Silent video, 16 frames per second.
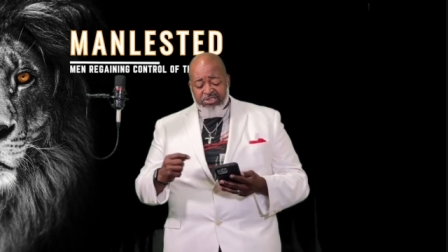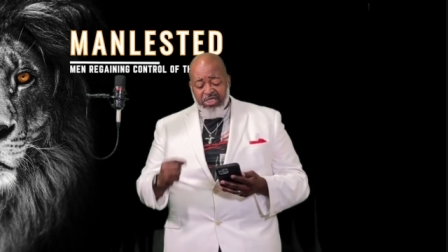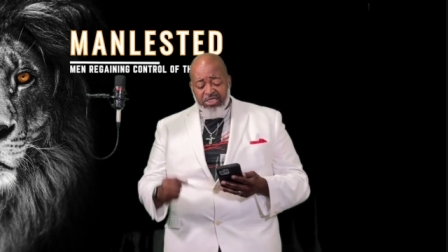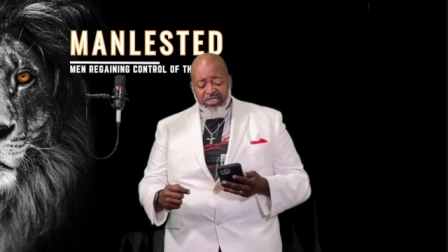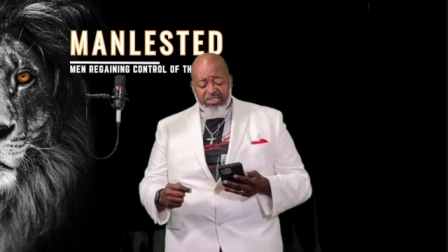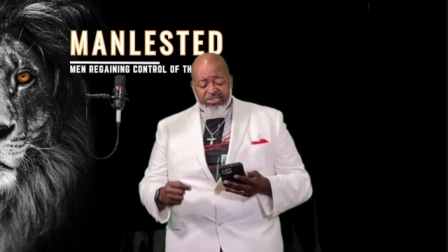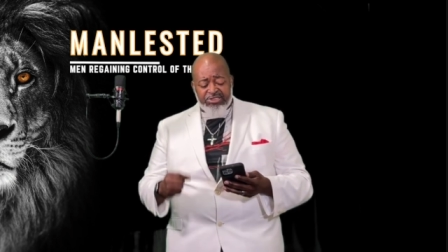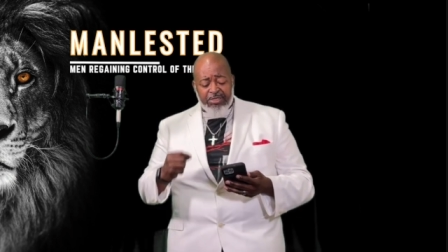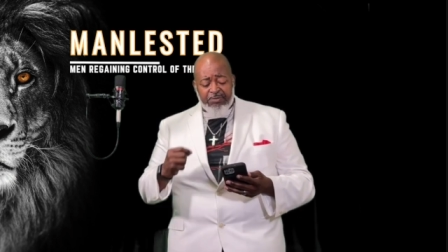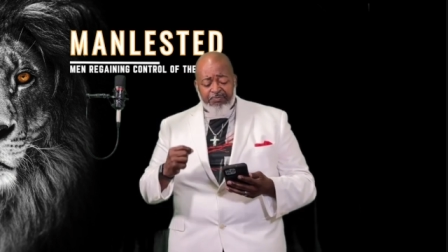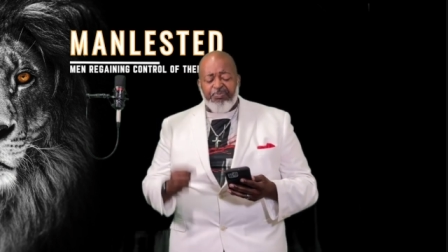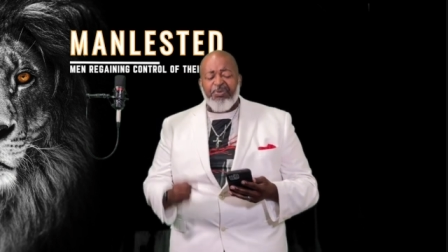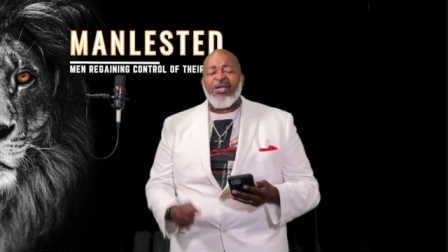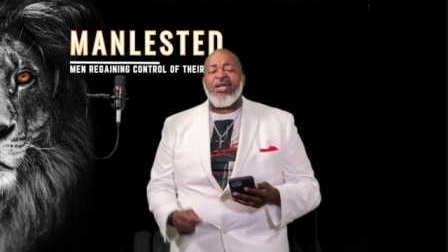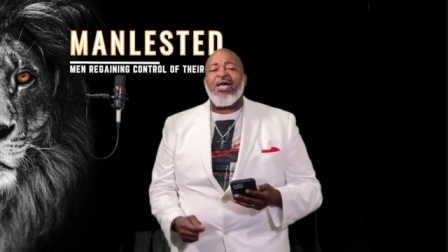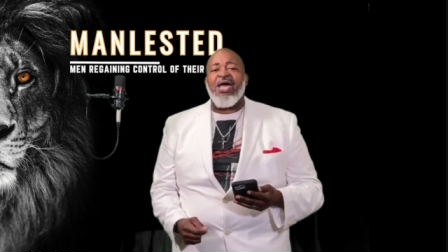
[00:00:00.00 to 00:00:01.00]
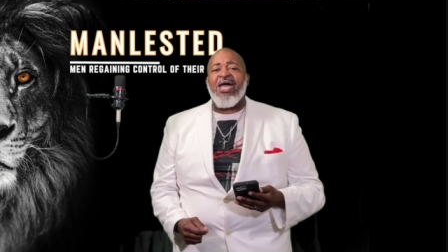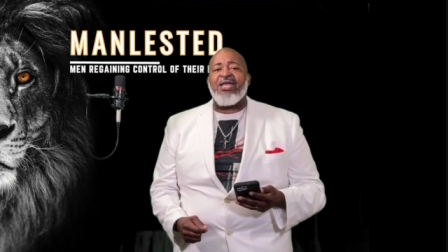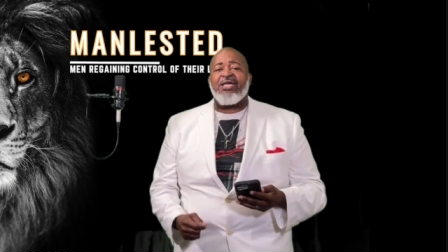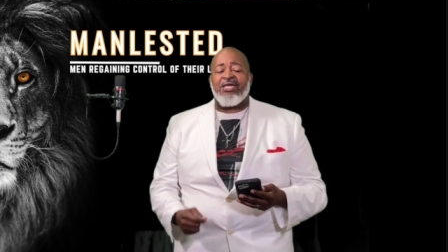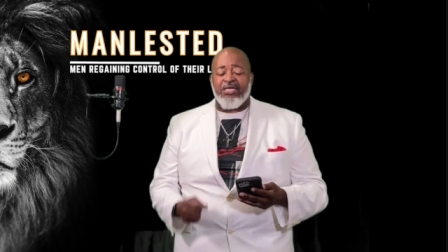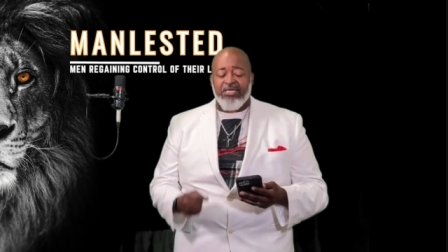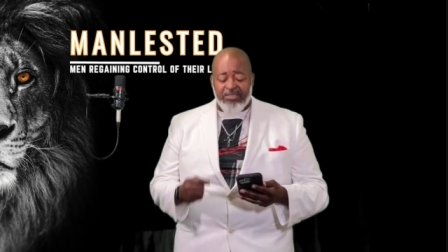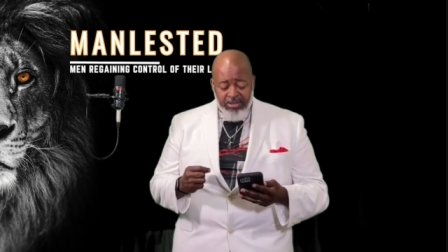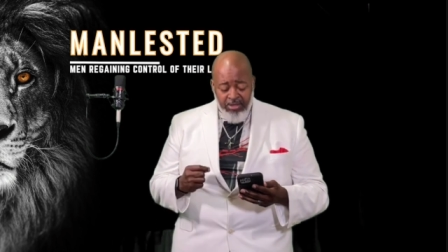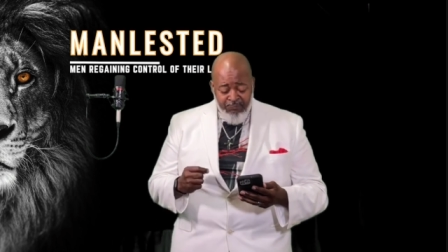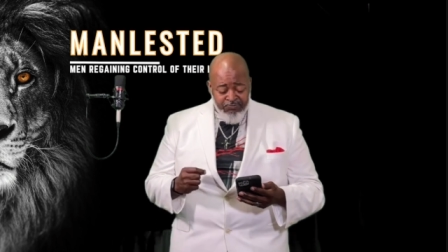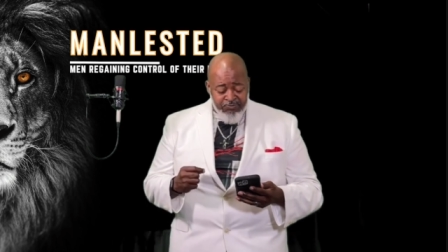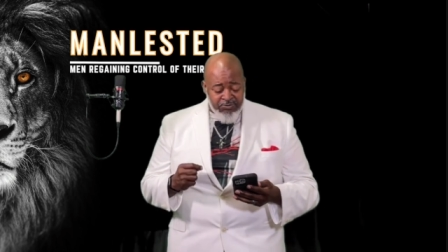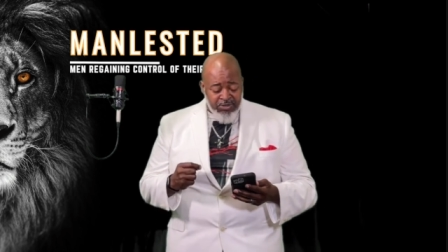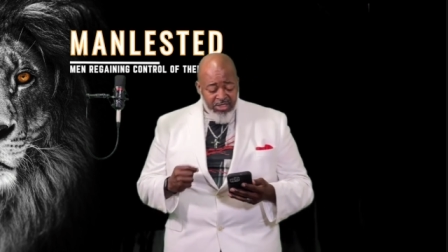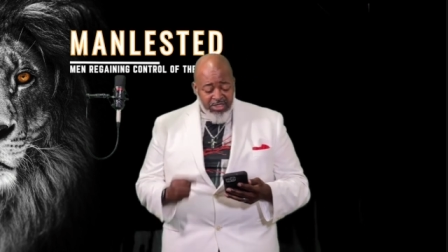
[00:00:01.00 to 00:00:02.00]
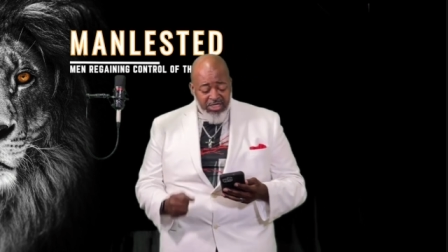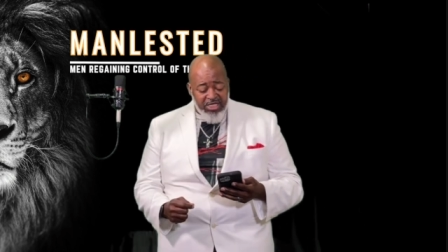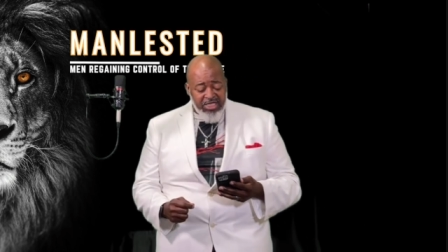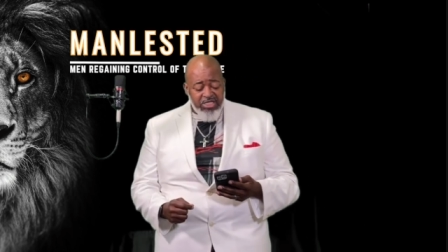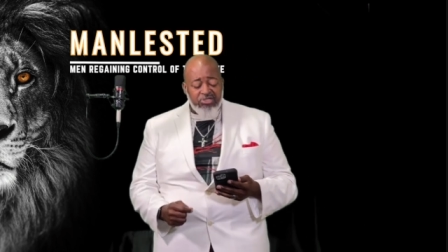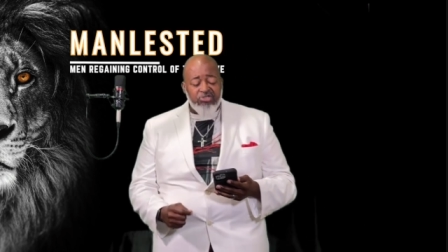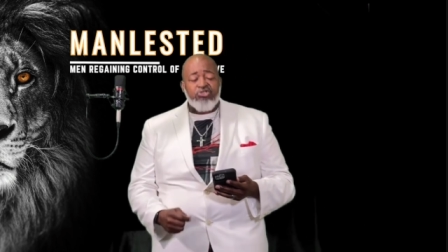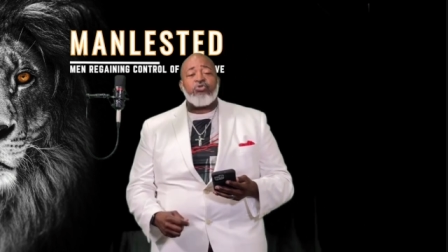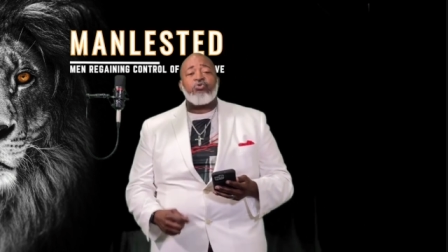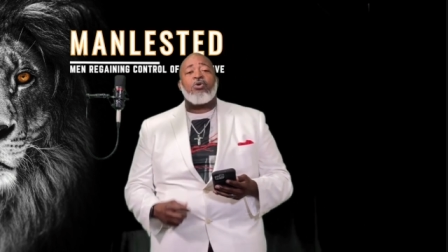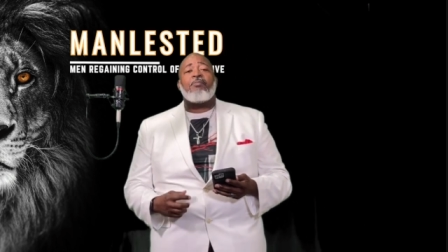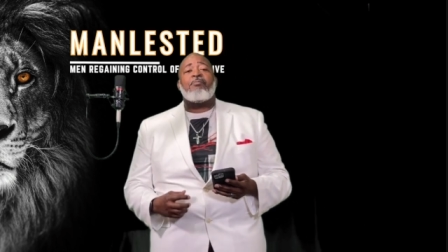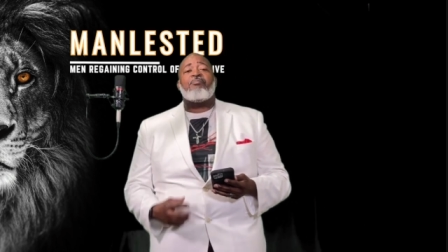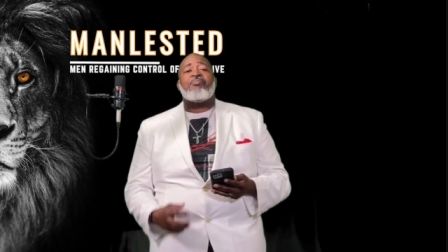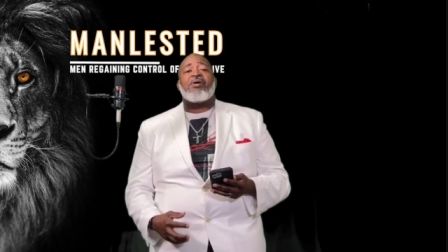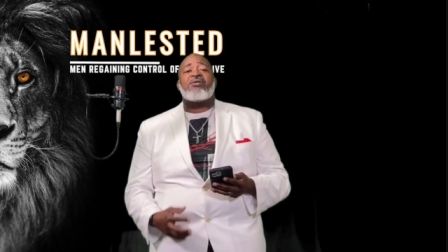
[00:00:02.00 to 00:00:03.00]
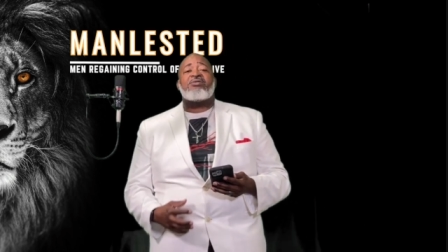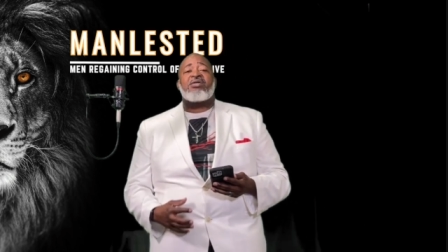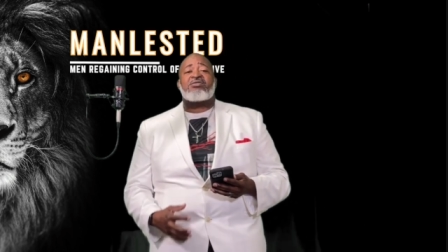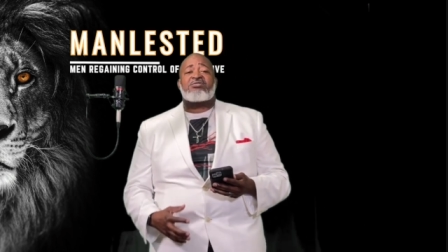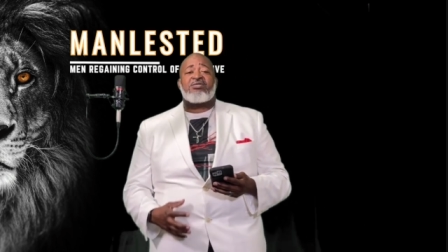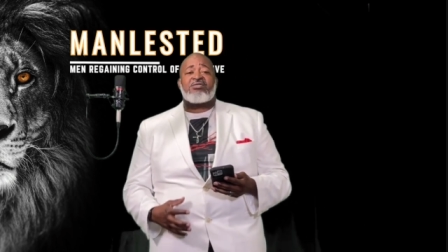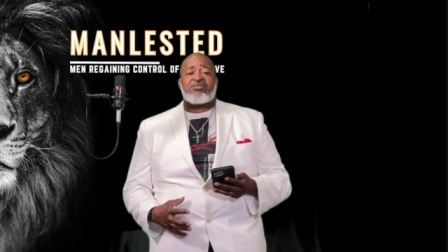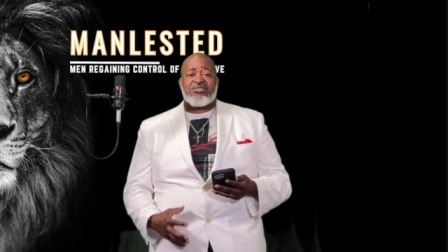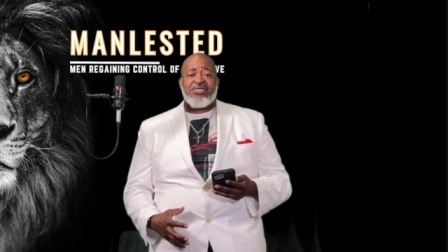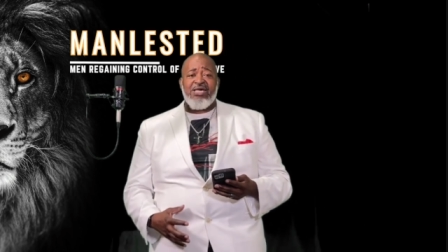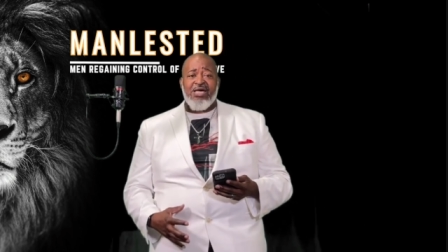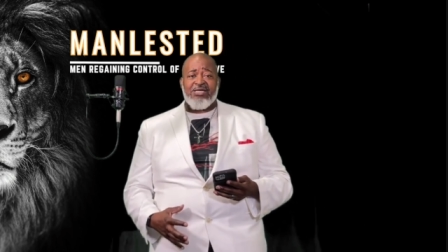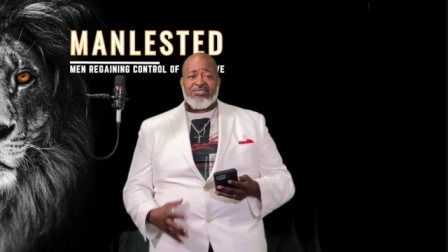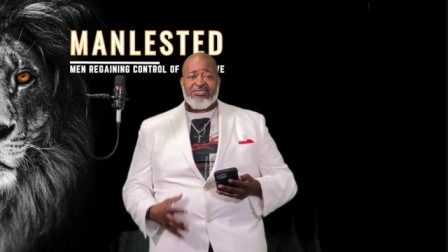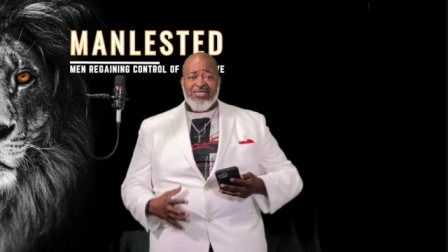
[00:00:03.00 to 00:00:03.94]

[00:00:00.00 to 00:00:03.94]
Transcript: diligent planning leads to abundant success.